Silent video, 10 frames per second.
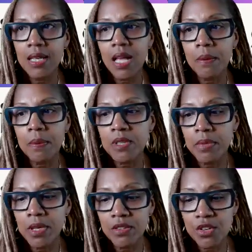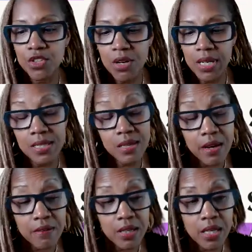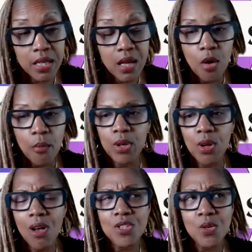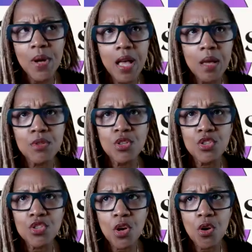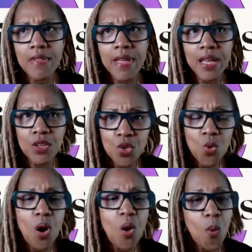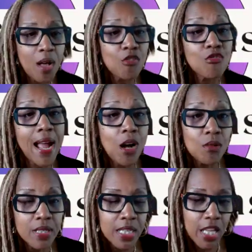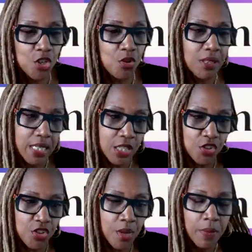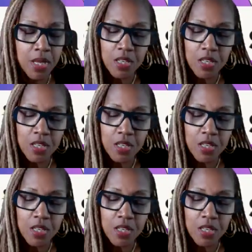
It helps to build on your integrity, but it also helps to show that you are well rounded in your leadership.